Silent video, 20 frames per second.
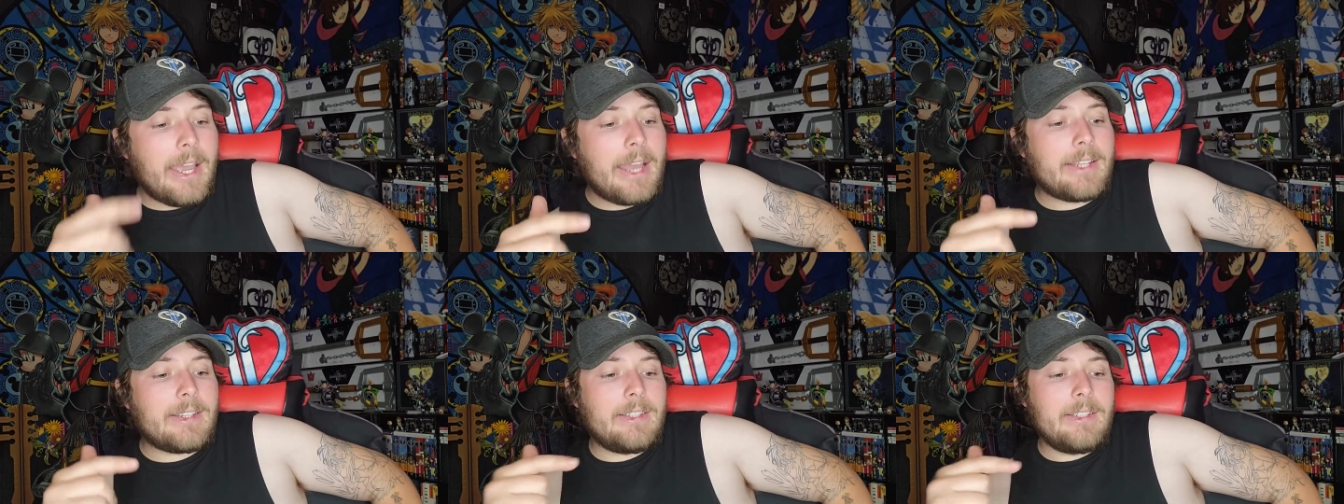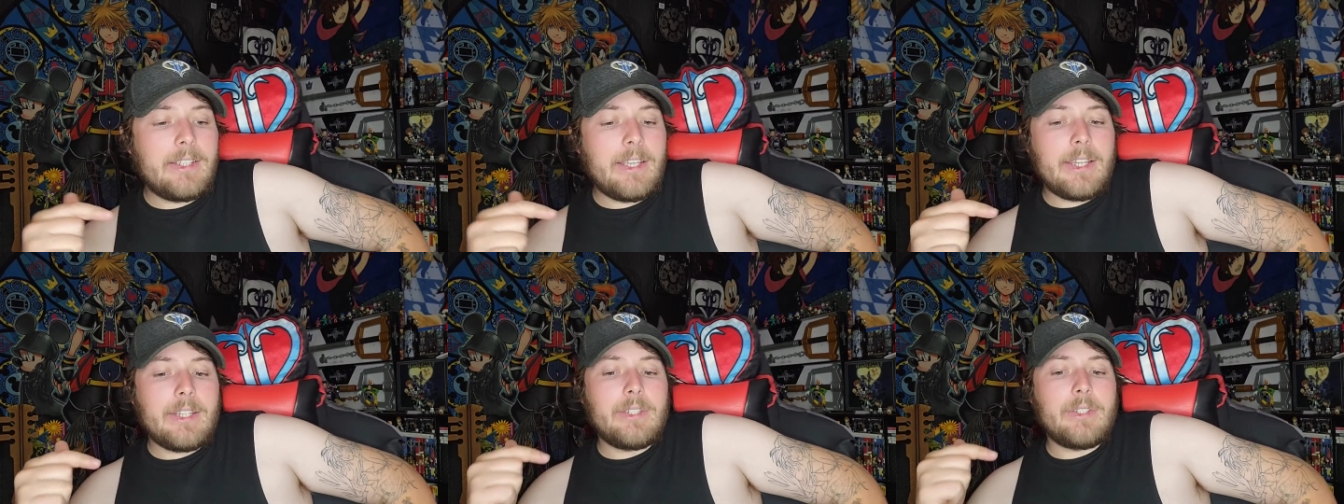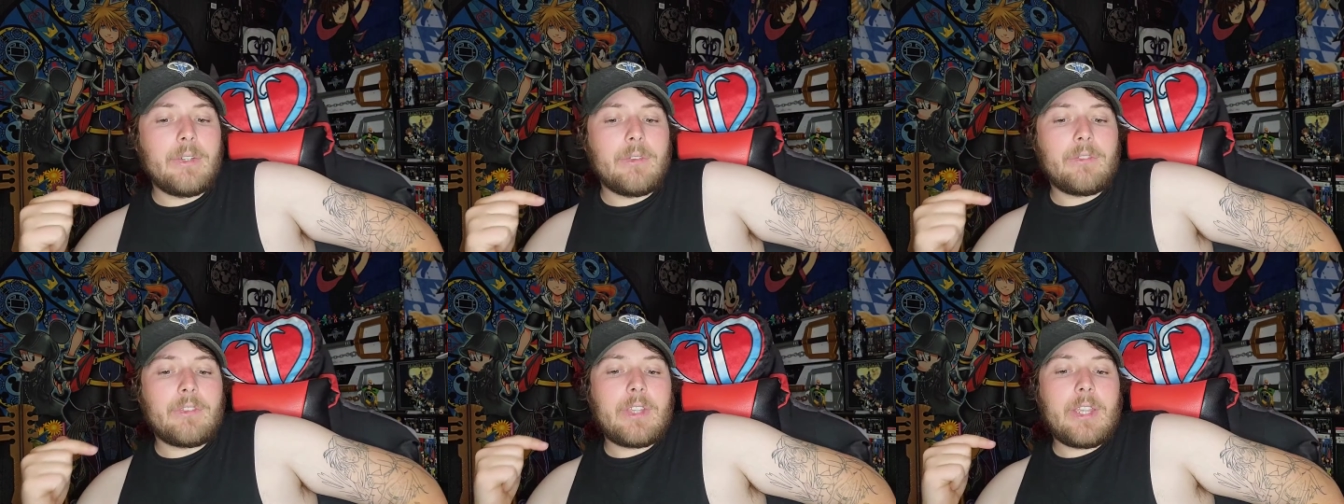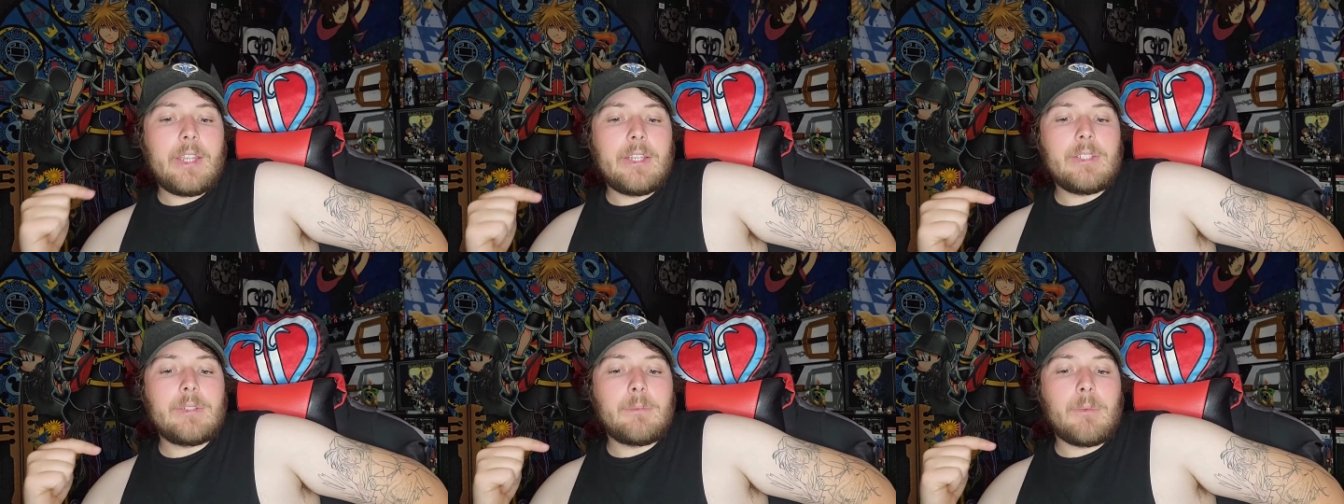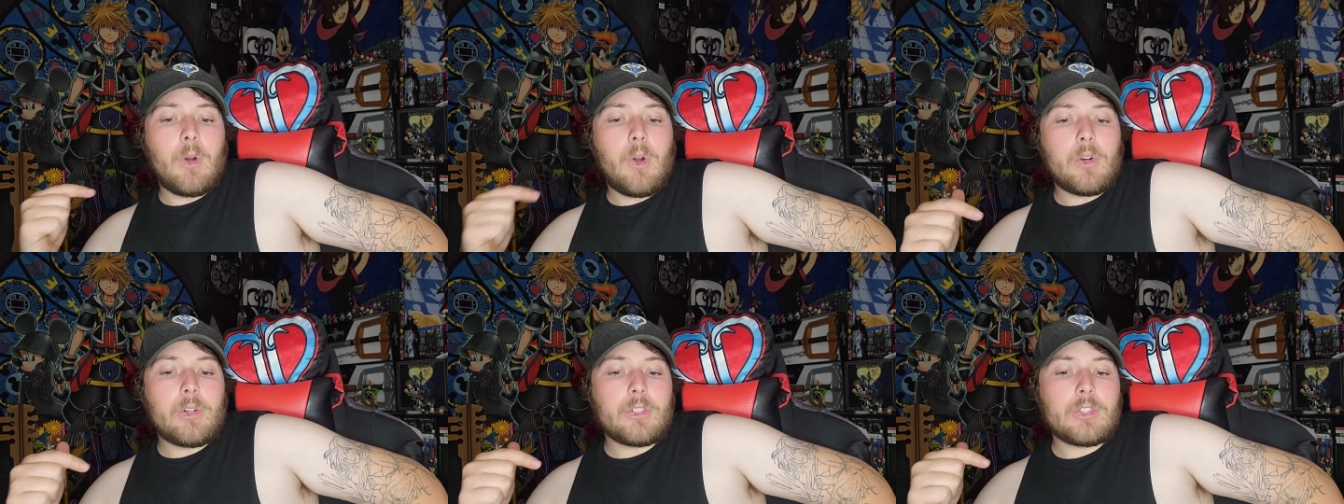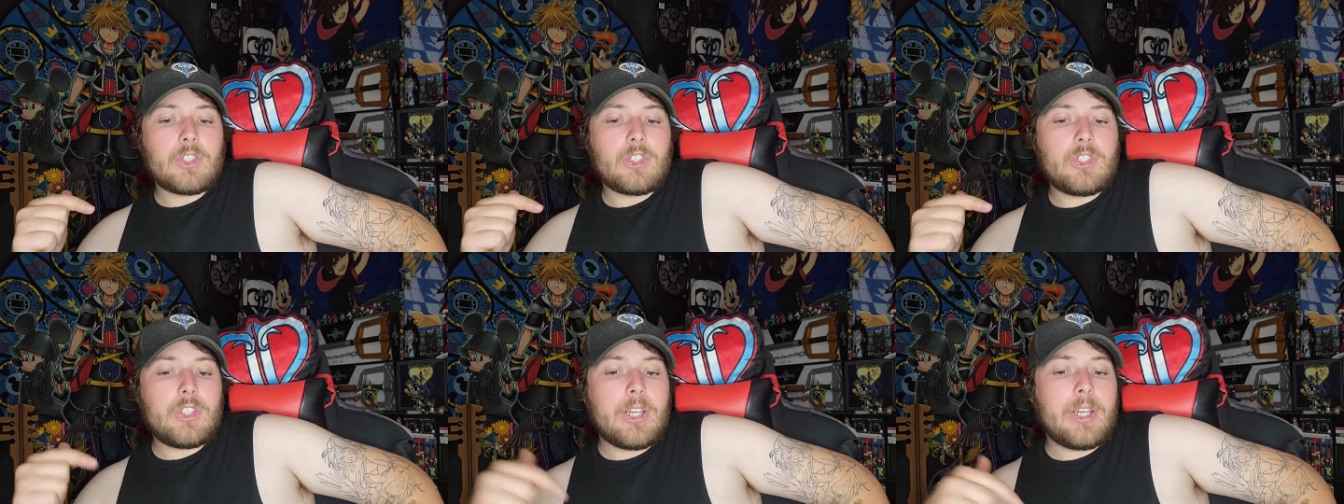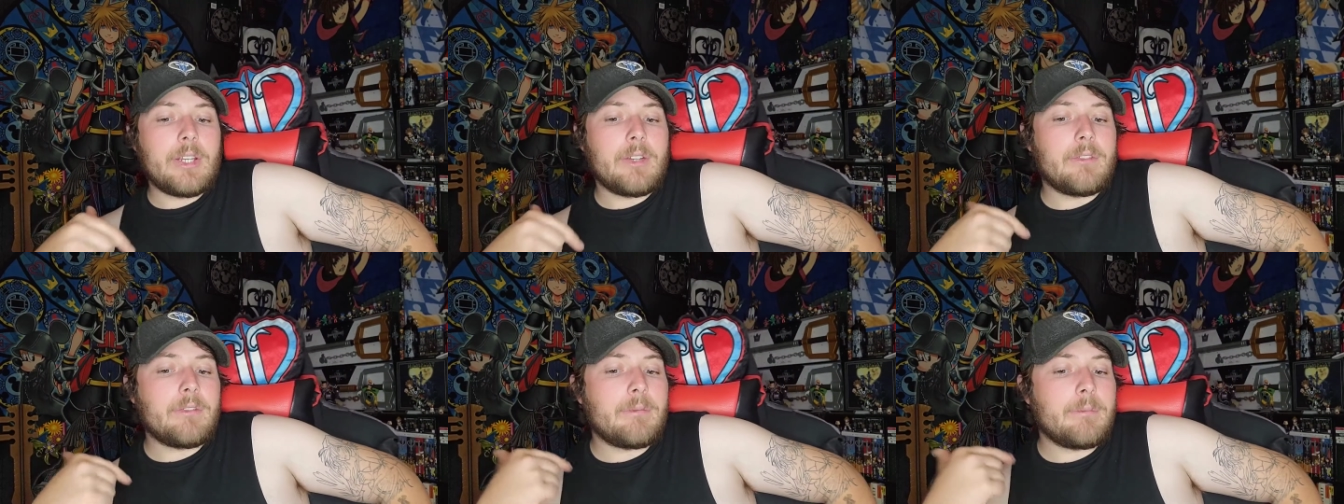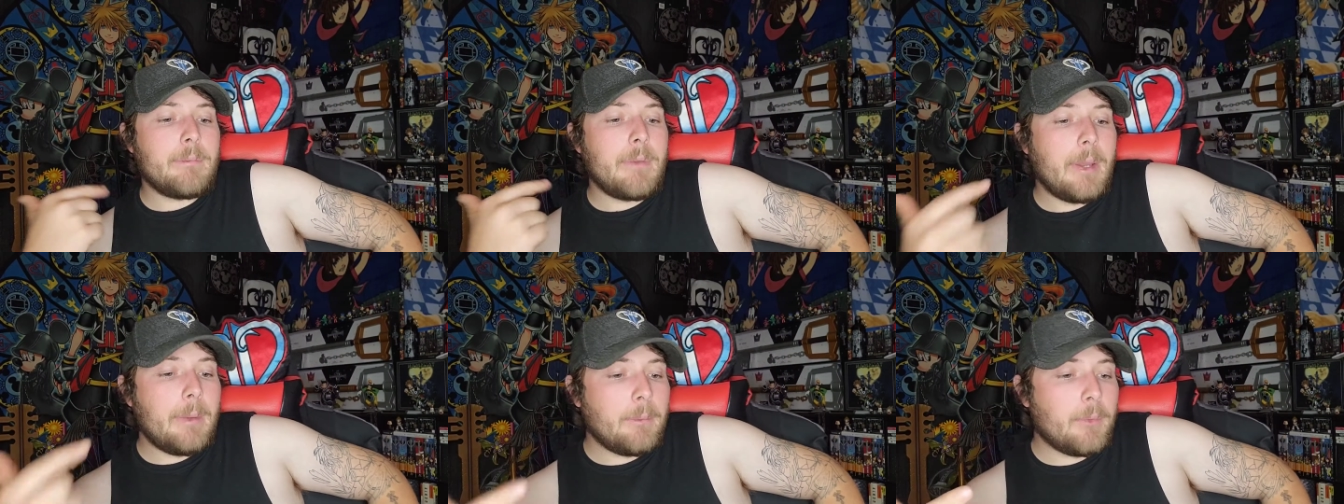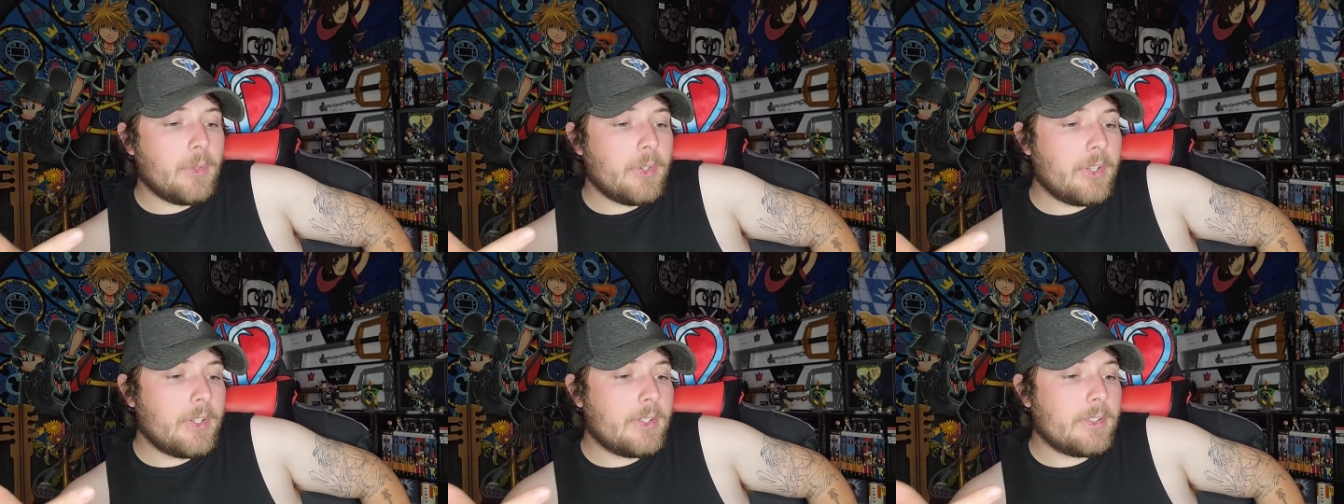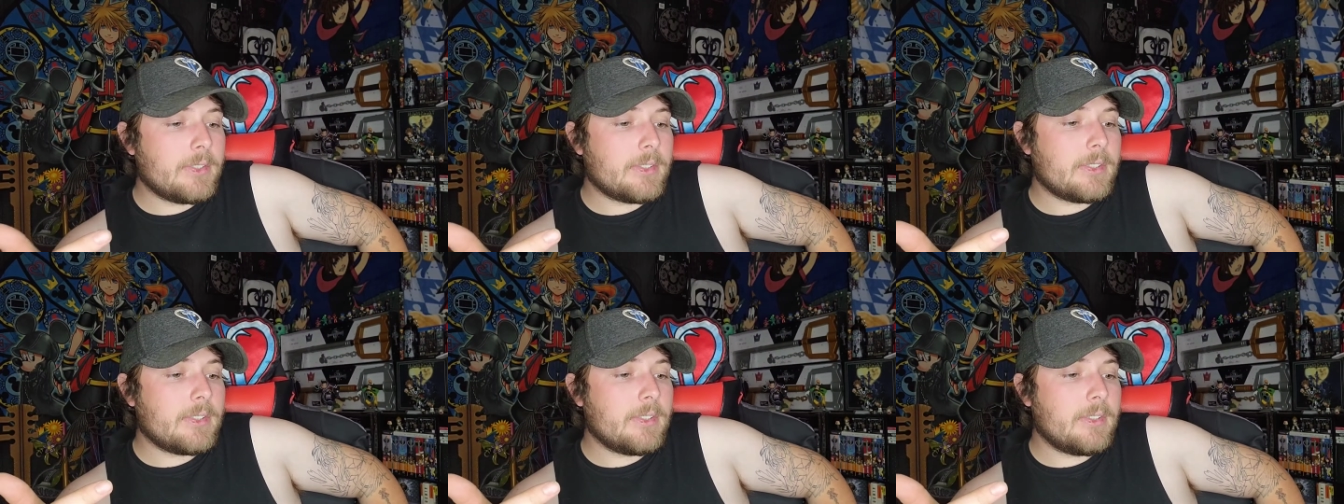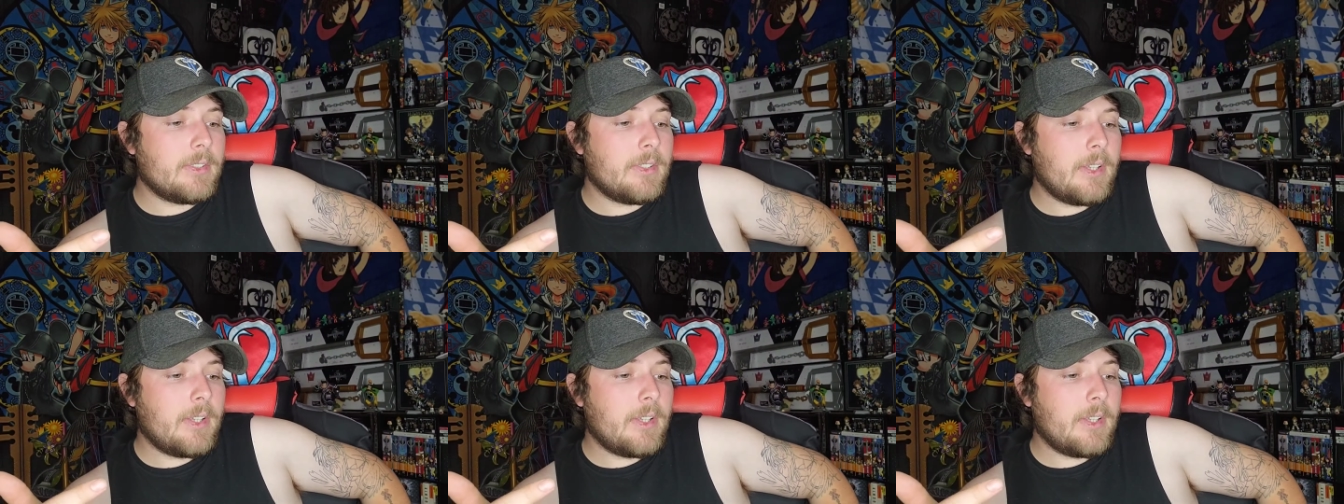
at the end of Kingdom Hearts Chain of Memories,